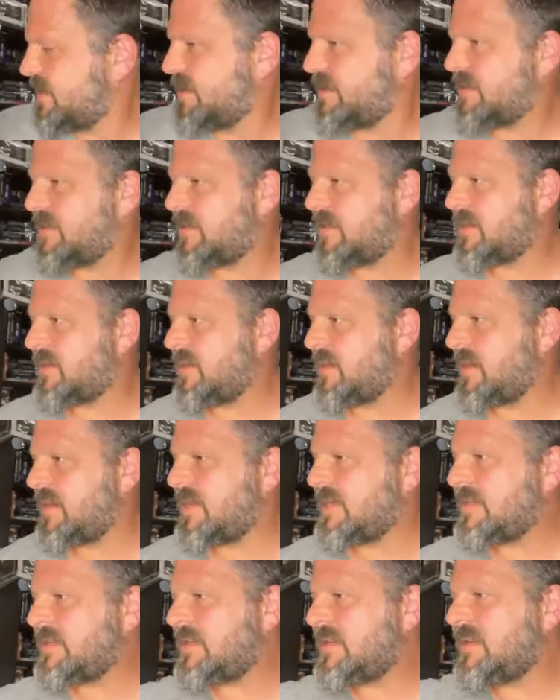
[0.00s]
to the
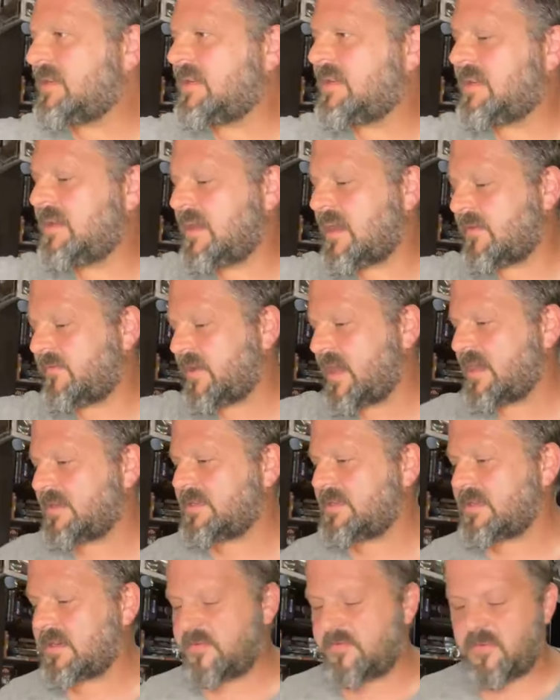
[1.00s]
goodies. I've got
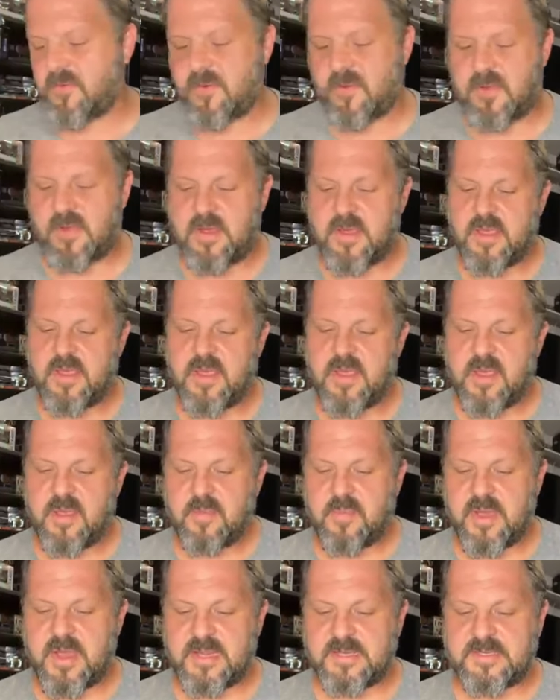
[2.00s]
several
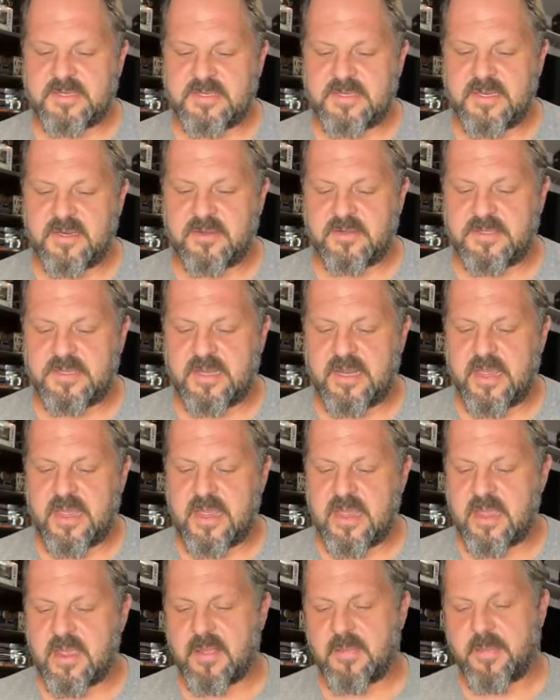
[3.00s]
boxes here
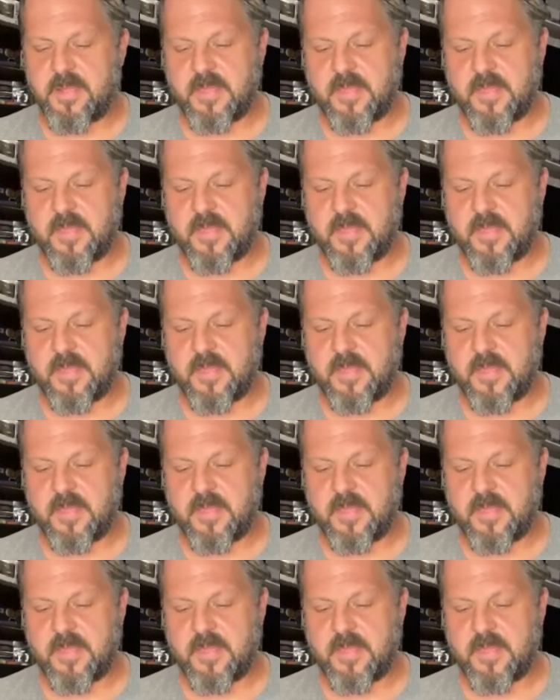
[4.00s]
today.